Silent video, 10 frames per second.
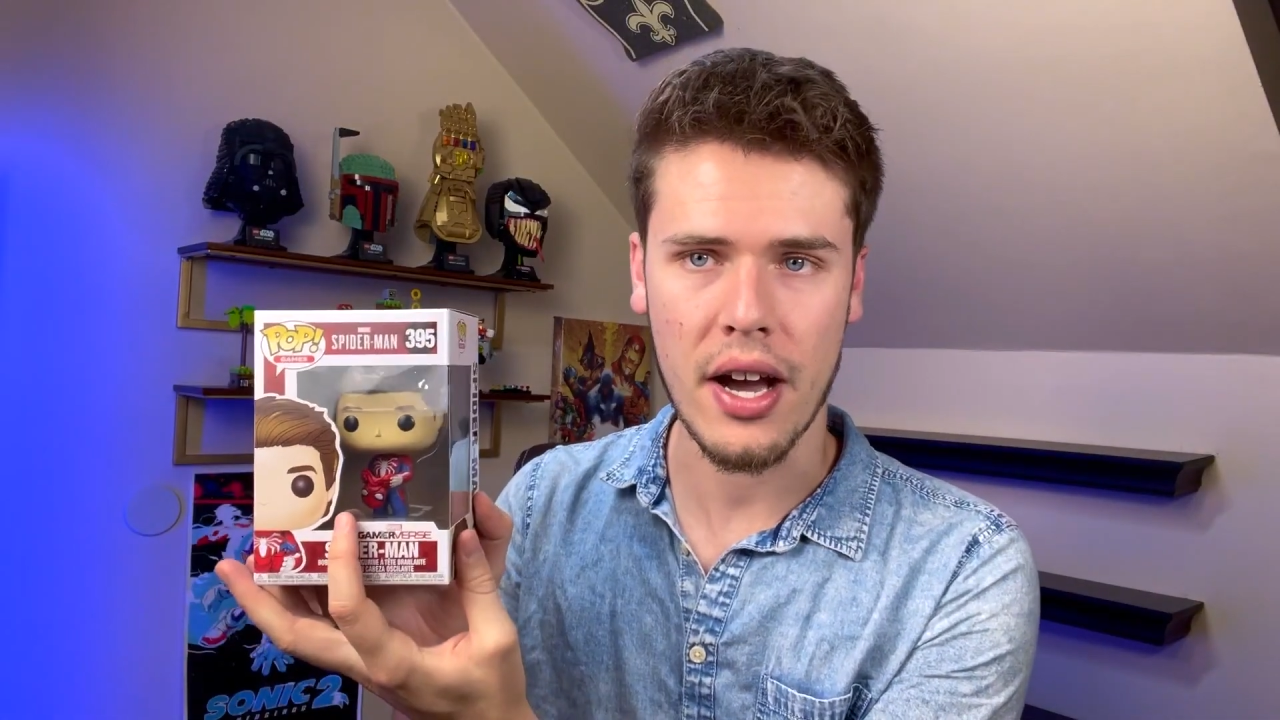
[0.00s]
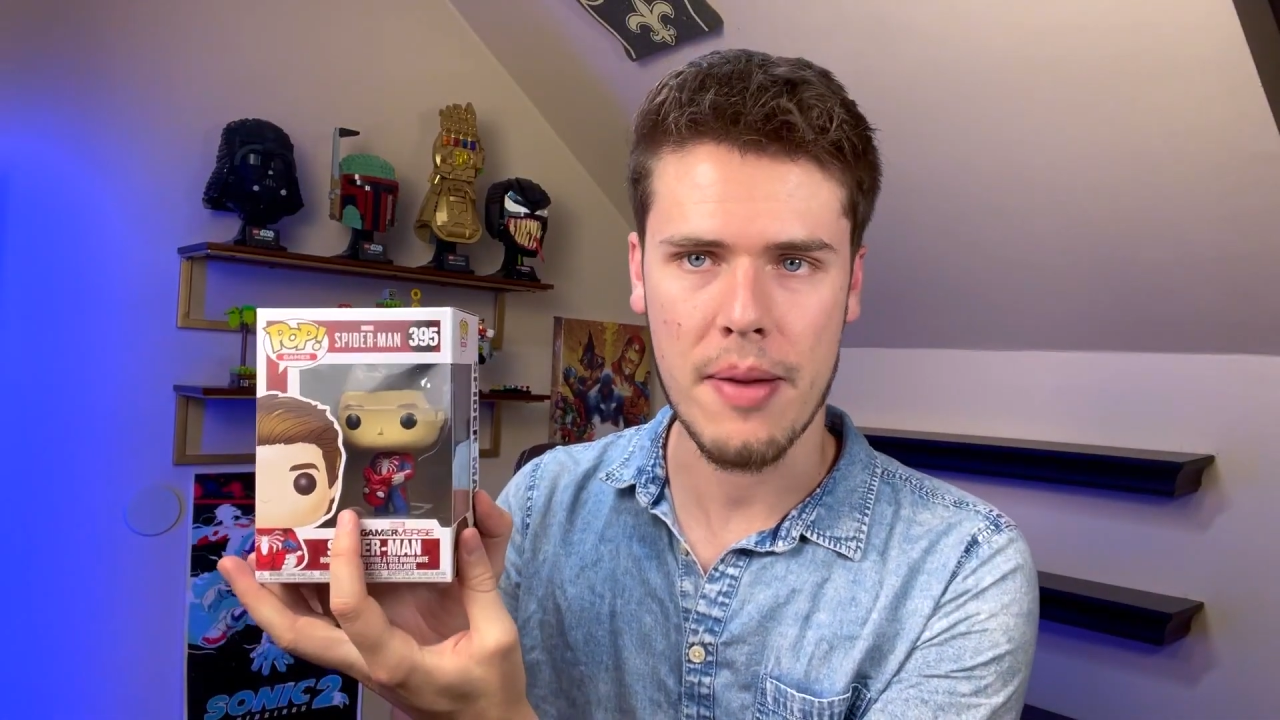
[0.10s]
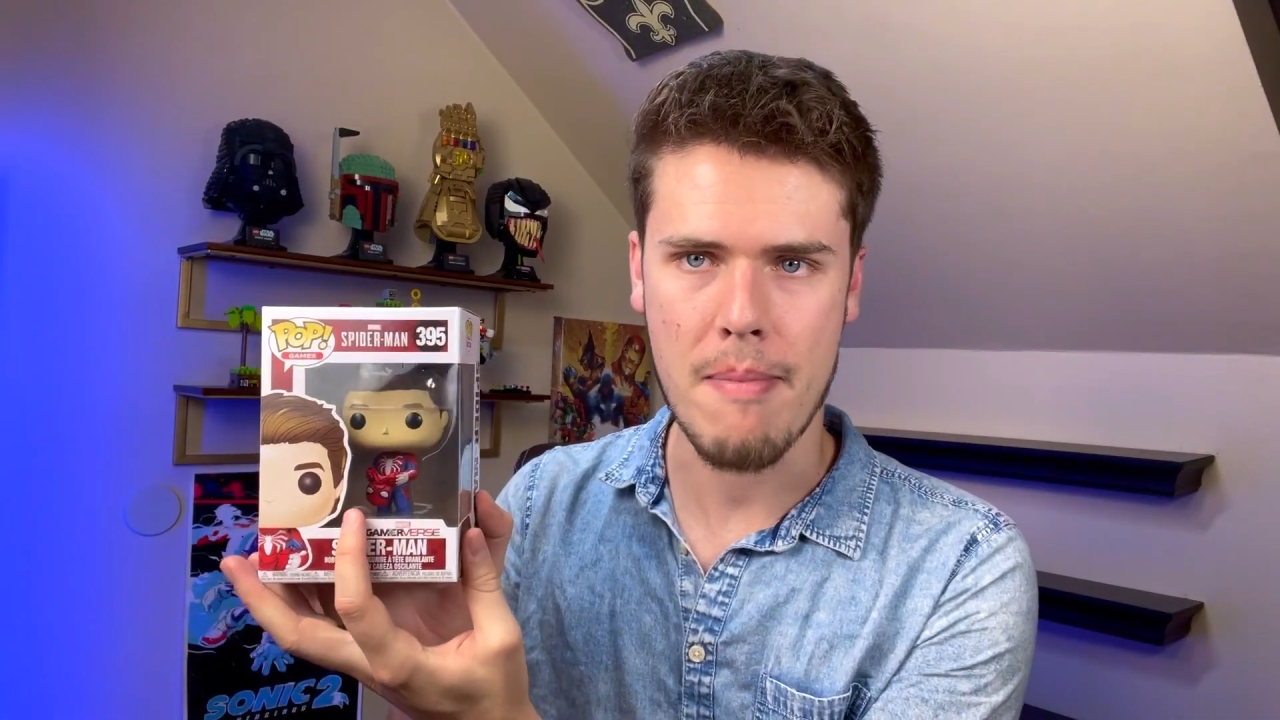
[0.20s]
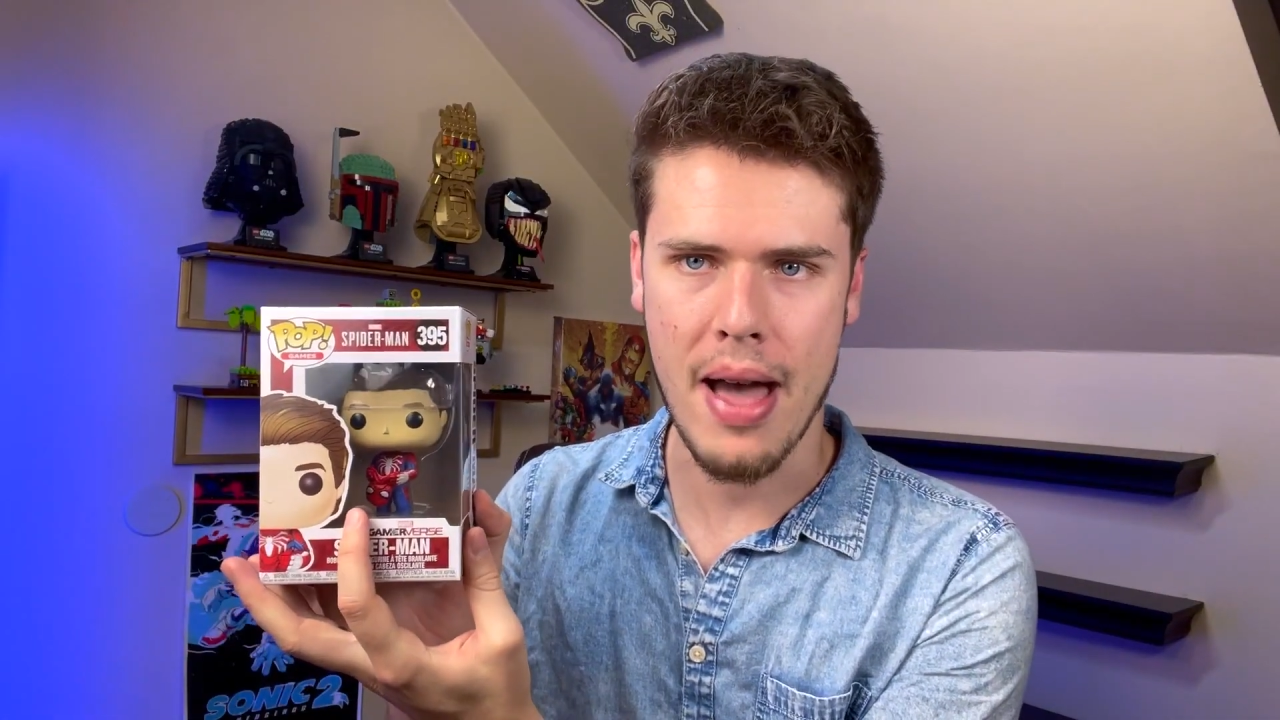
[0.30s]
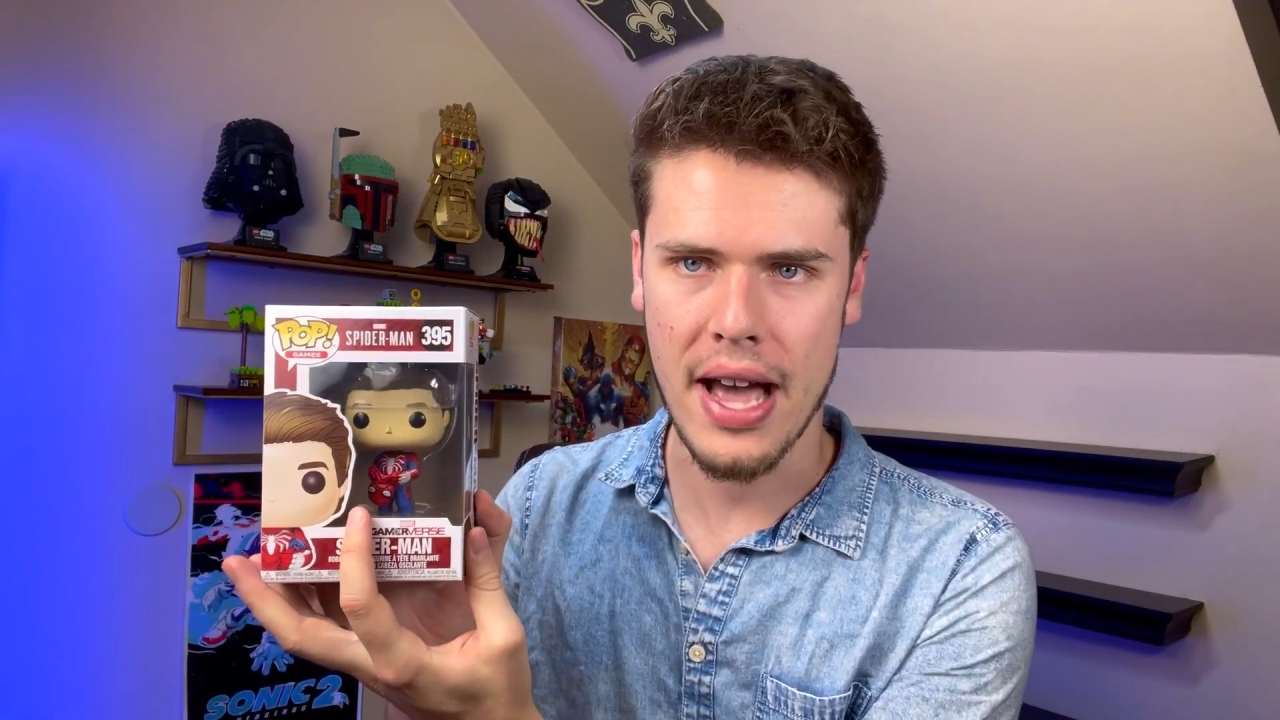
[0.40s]

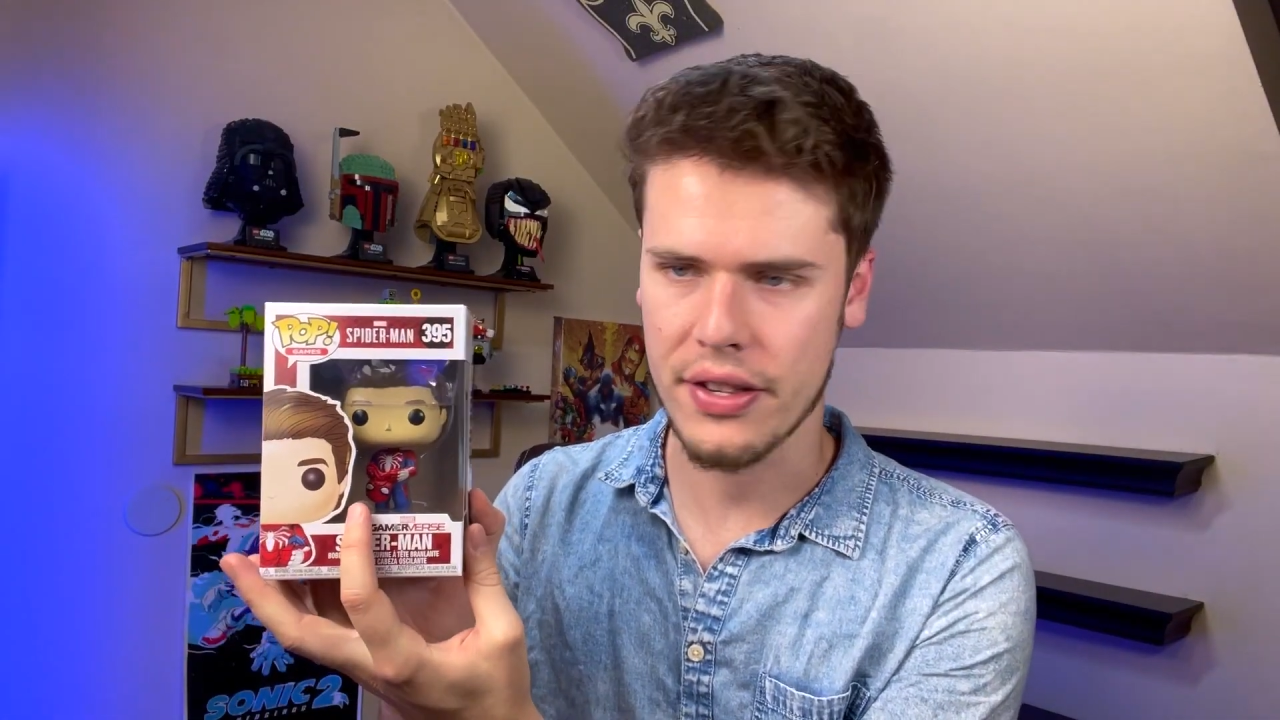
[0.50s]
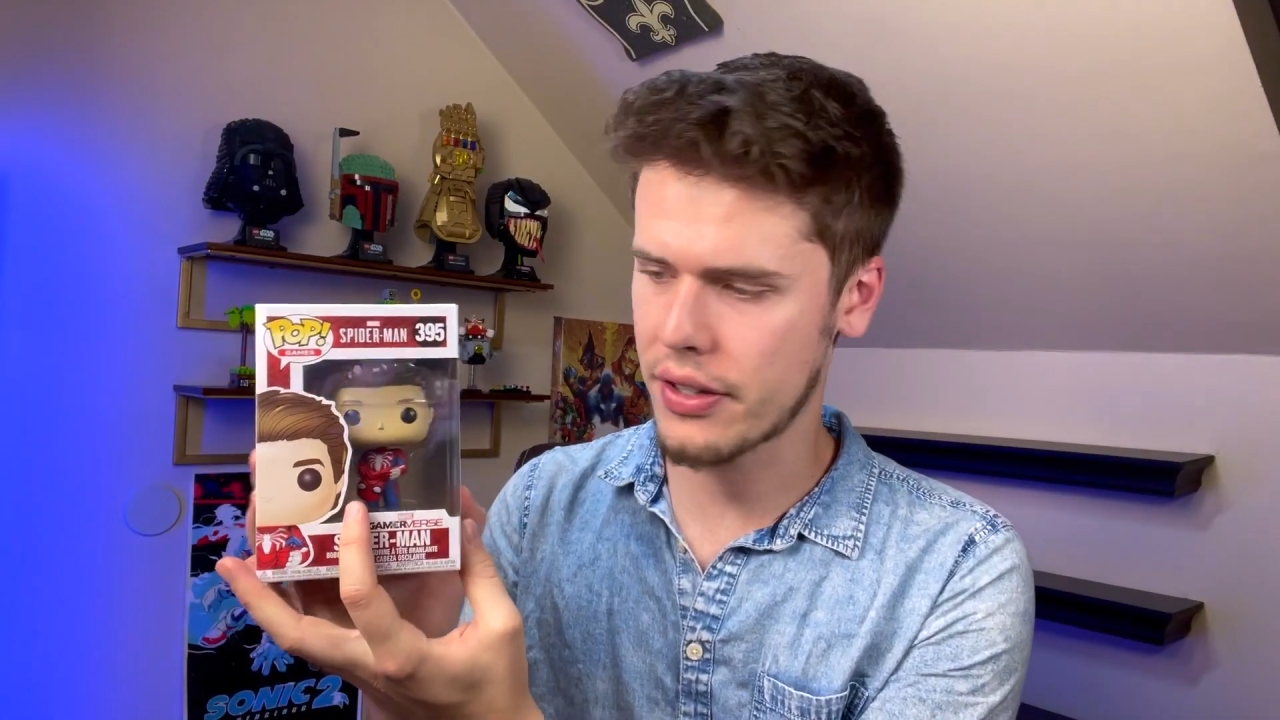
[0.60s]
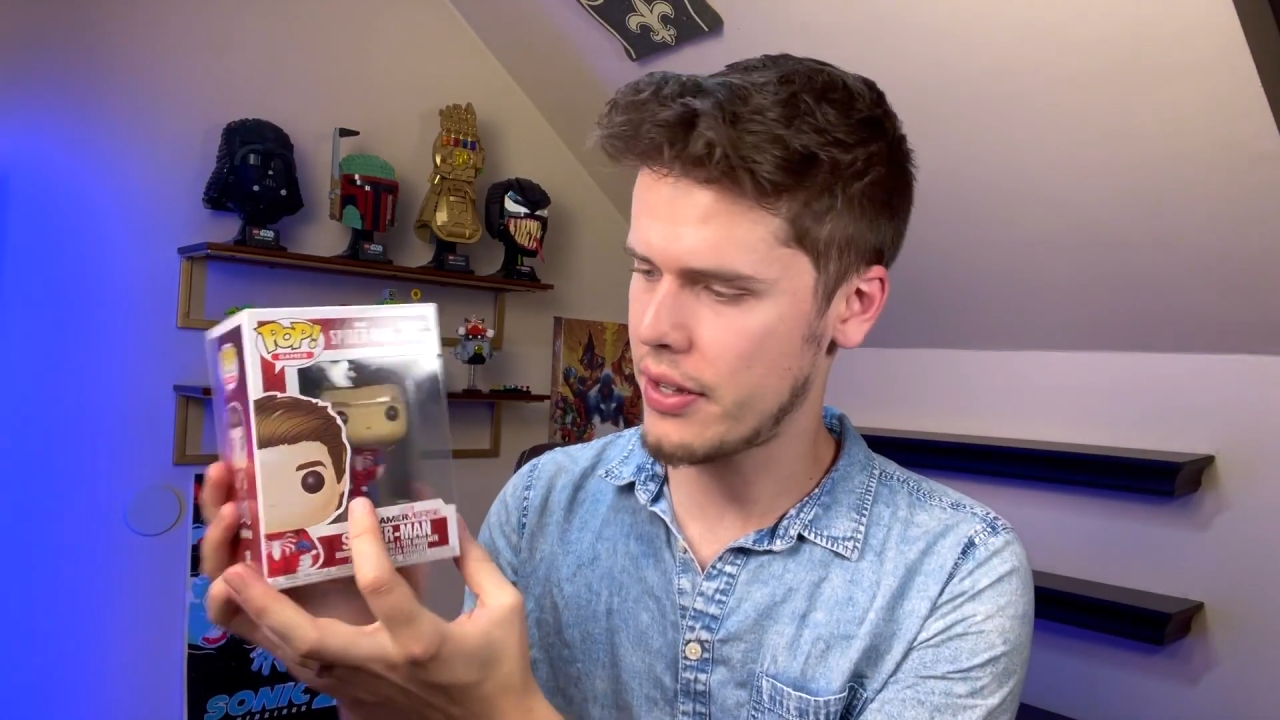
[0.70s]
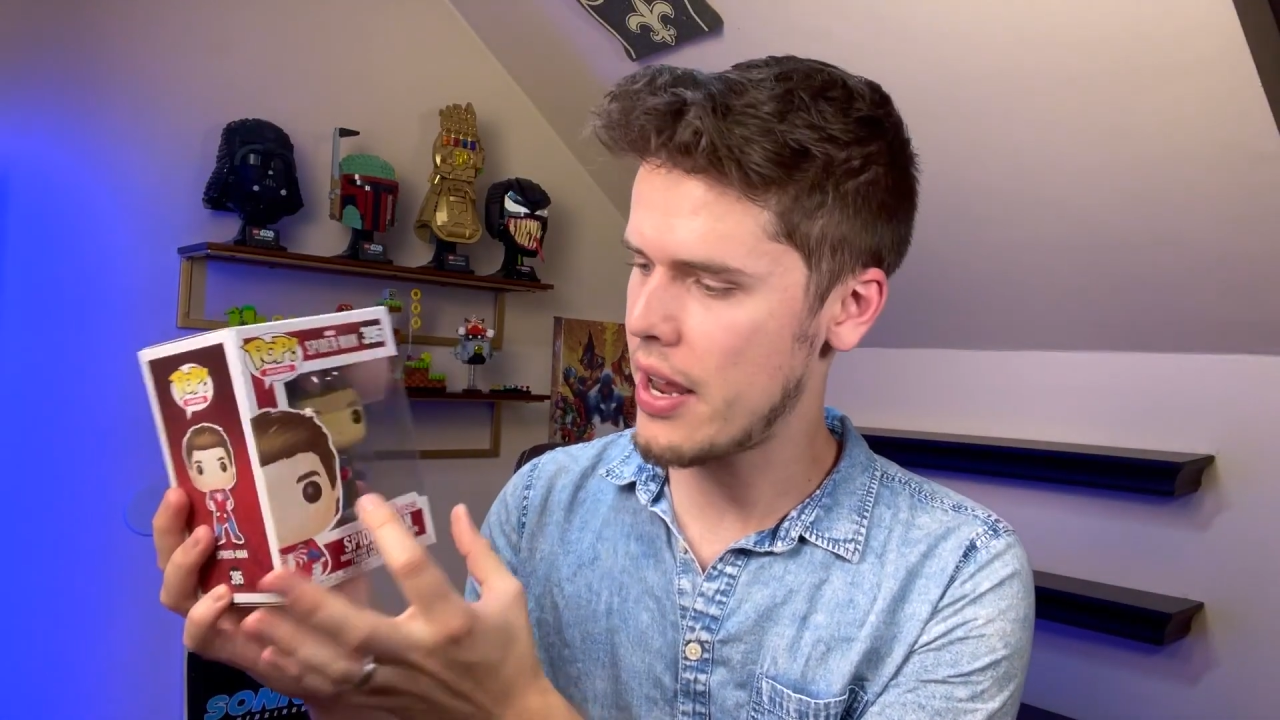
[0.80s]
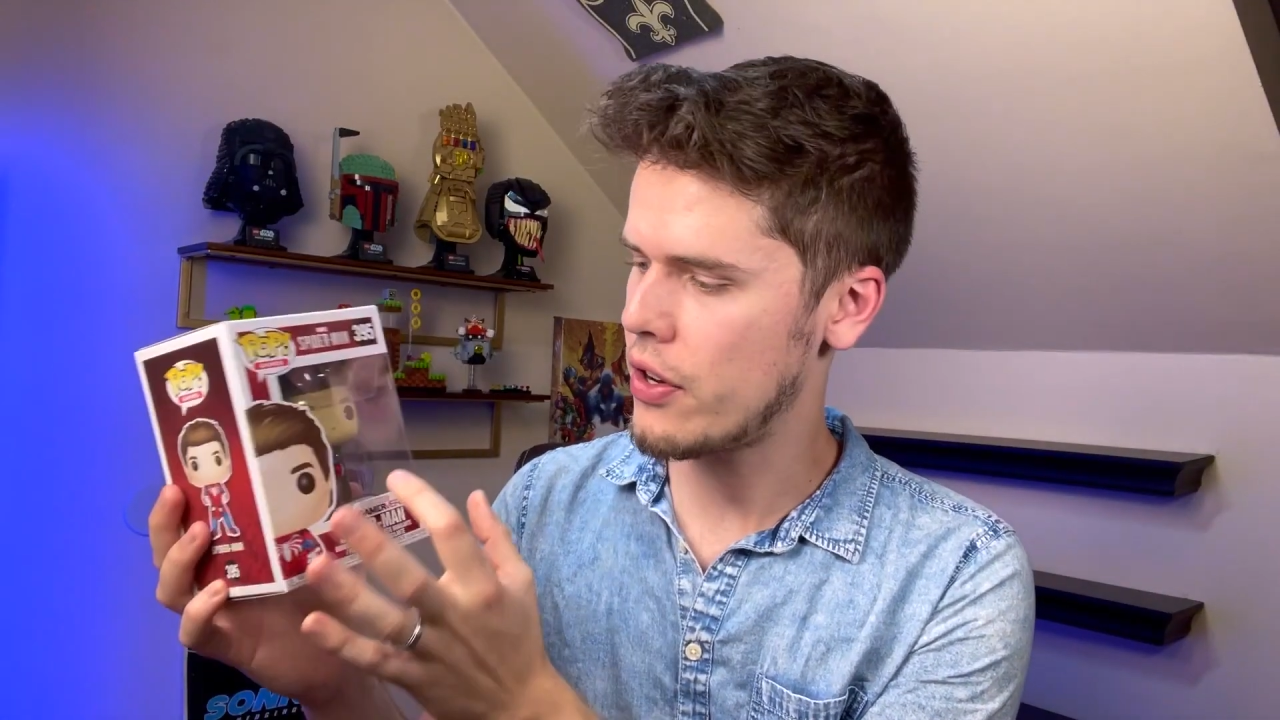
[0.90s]

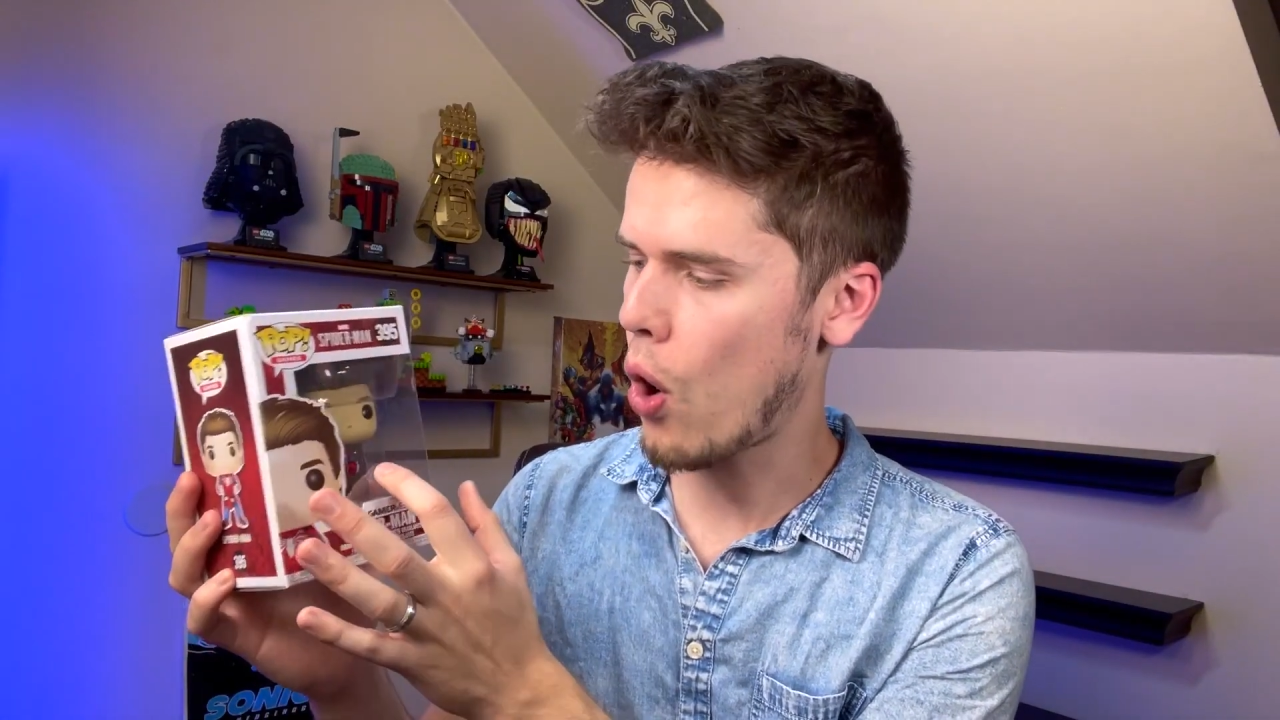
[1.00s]
unmasked and